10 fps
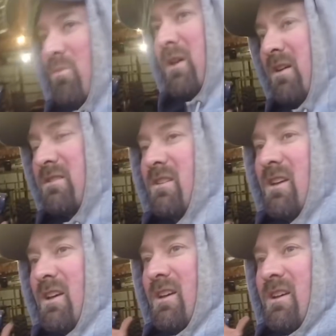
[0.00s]
because
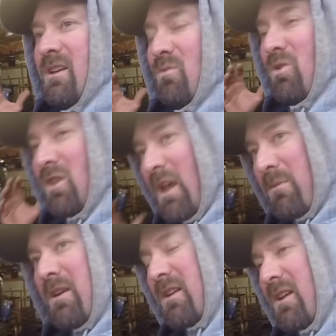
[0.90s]
we
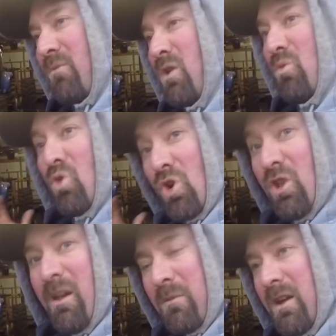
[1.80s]
were
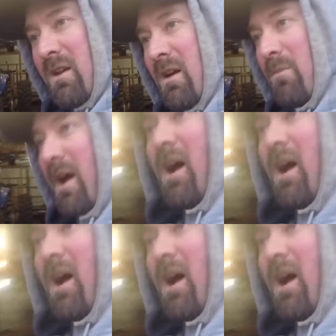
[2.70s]
limited by